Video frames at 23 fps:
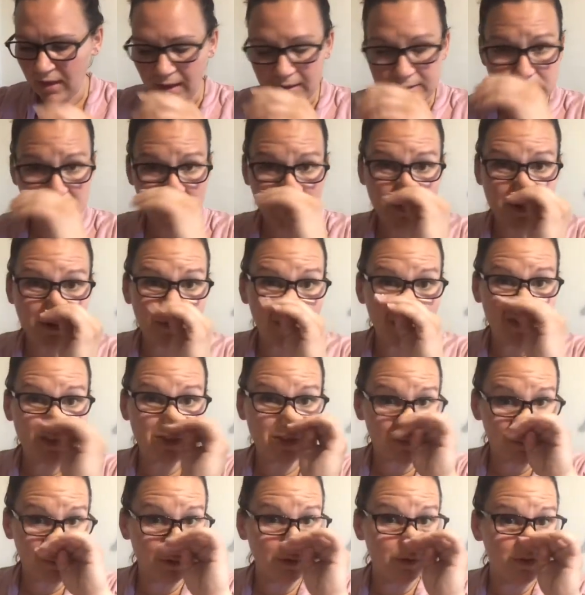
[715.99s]
And so I'm going to run
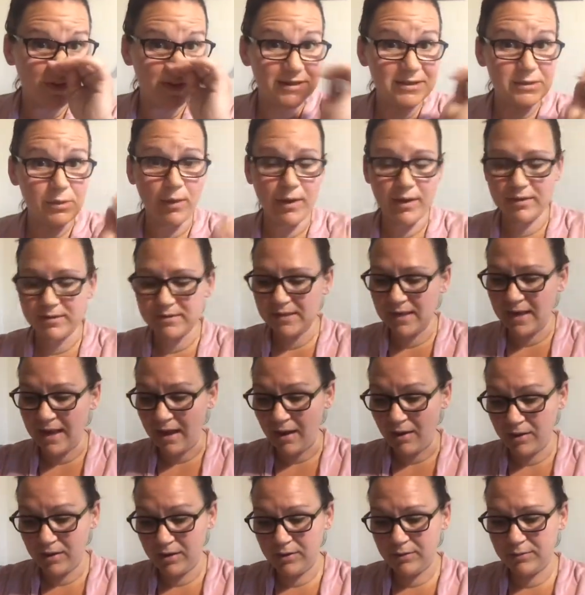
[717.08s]
through these oils and
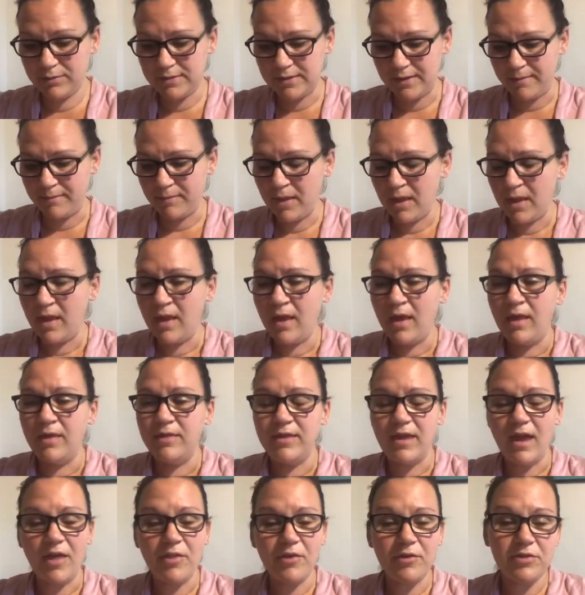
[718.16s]
how to use them.
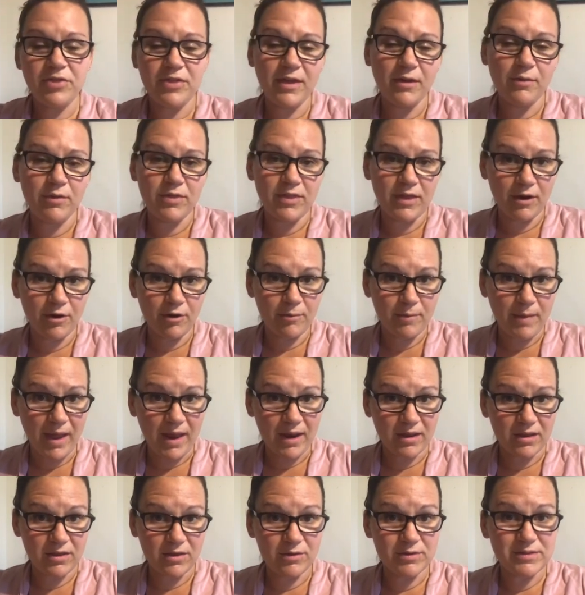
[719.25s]
The other thing with
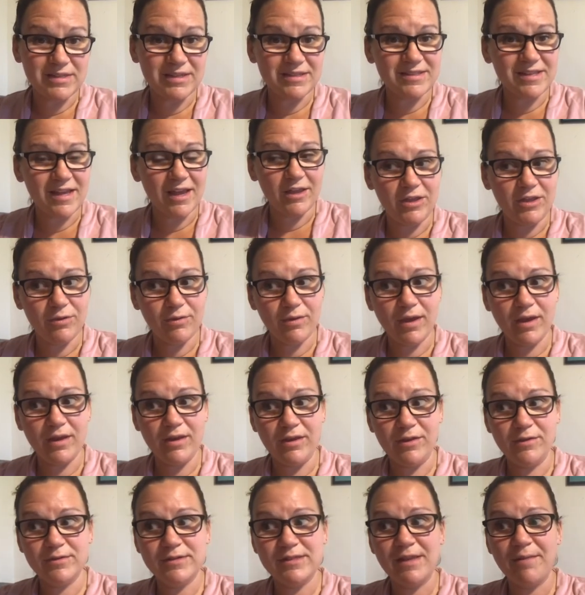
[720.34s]
aromatic use is you can
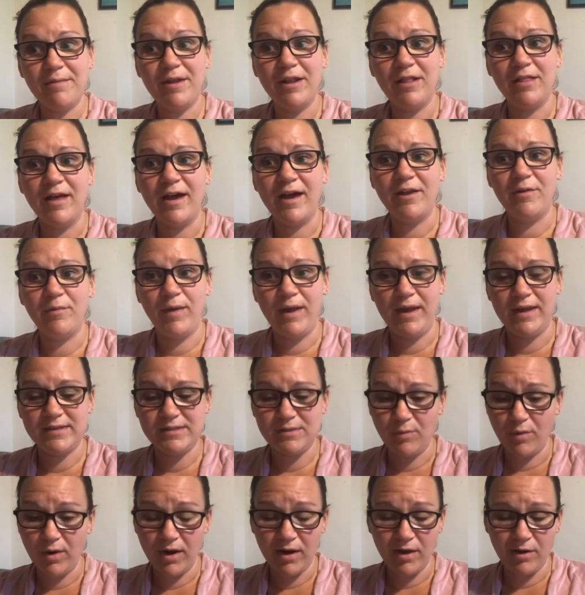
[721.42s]
use them in a lot of
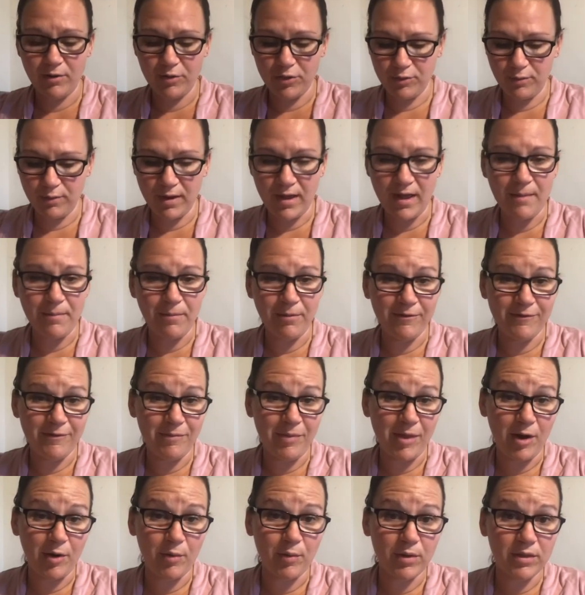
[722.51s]
ways. And we're going to go through a couple of them
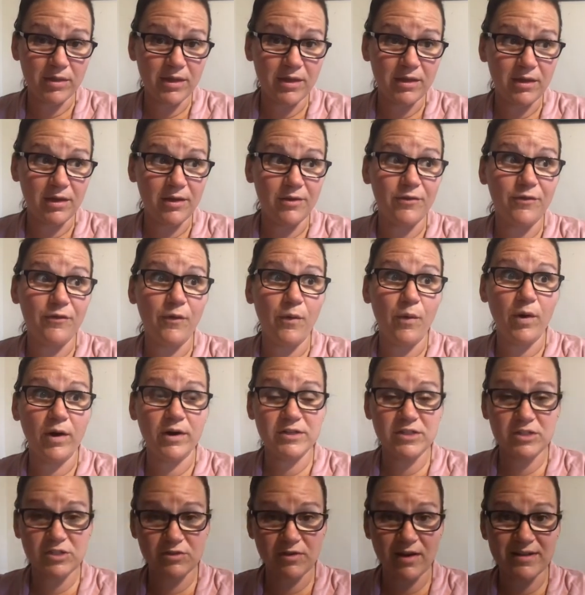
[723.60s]
that are really good
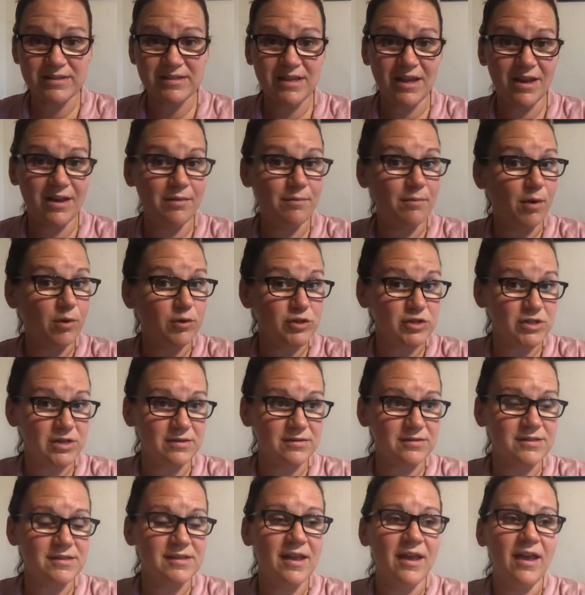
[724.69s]
for stress and
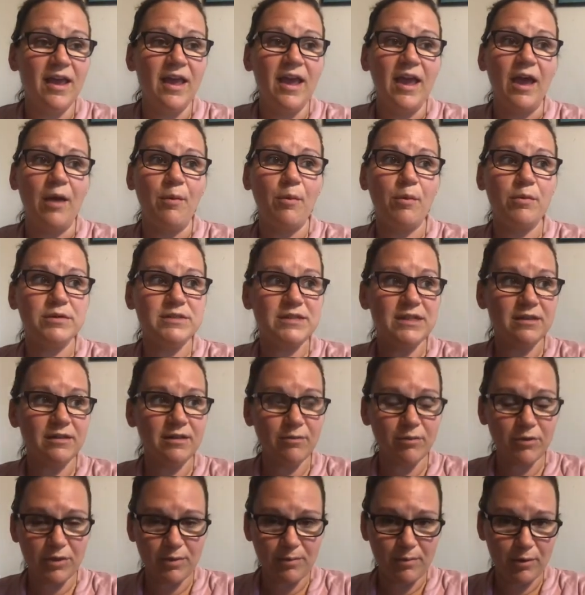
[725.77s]
emotions. And when we're
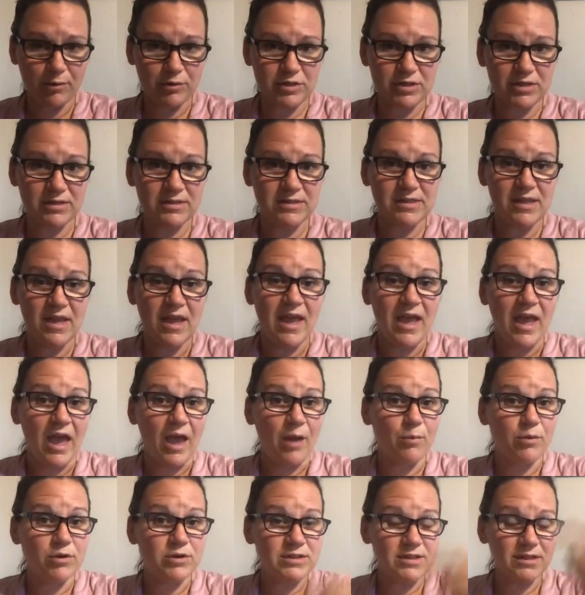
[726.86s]
dealing with emotions
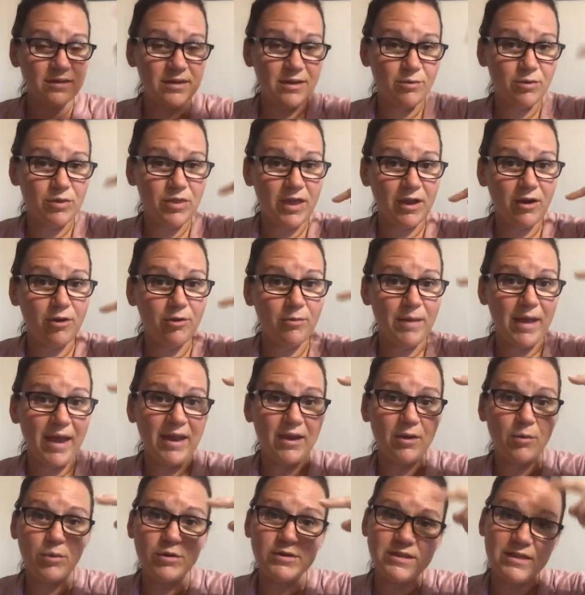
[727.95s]
and we're dealing with
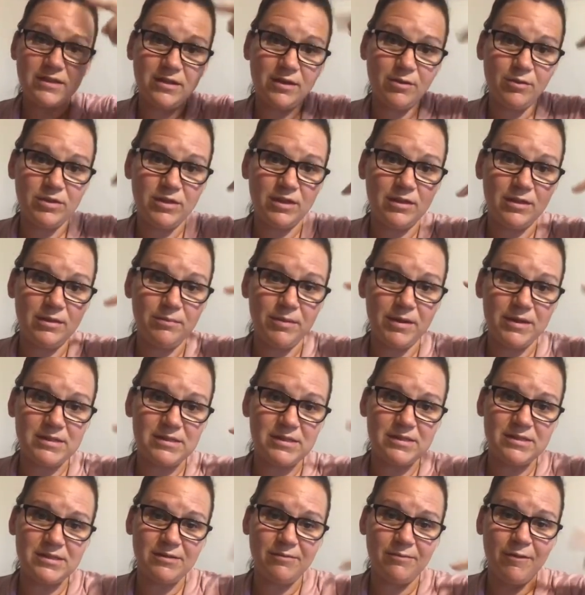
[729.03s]
aromatic, we're dealing with the limbic
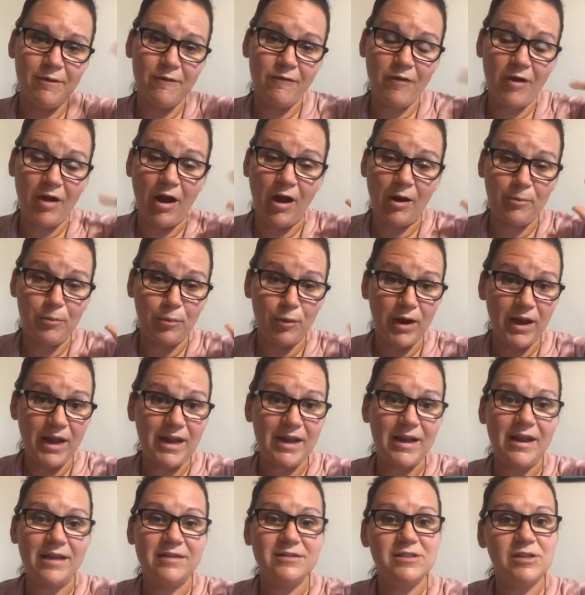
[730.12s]
system of our
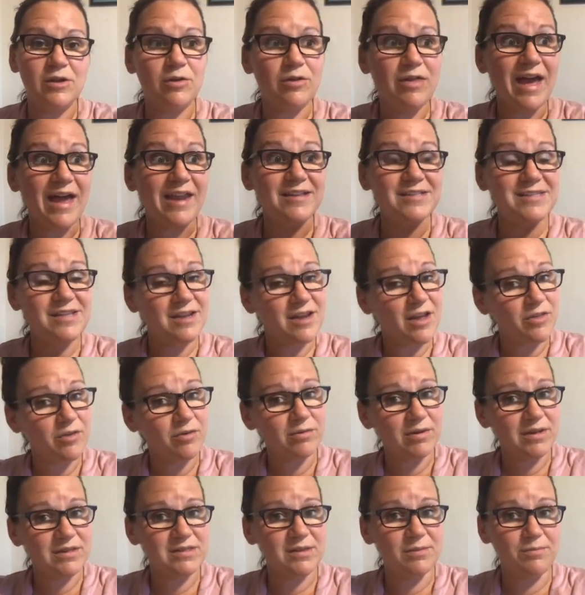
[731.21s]
brain. And so that is
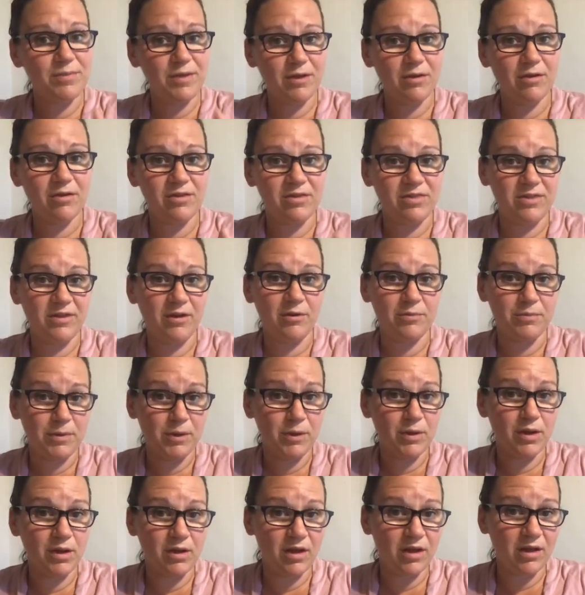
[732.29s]
another reason pure
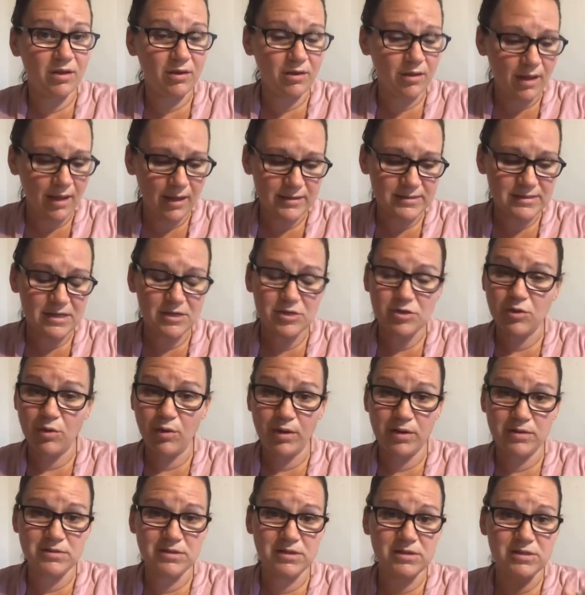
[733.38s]
therapeutic essential
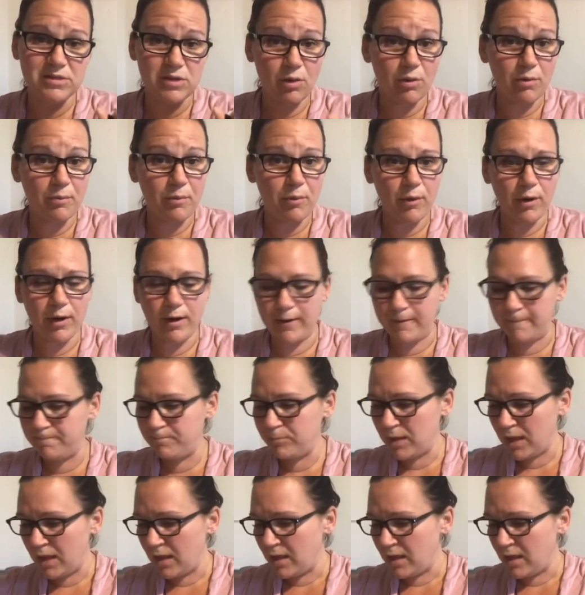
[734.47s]
oils is so important.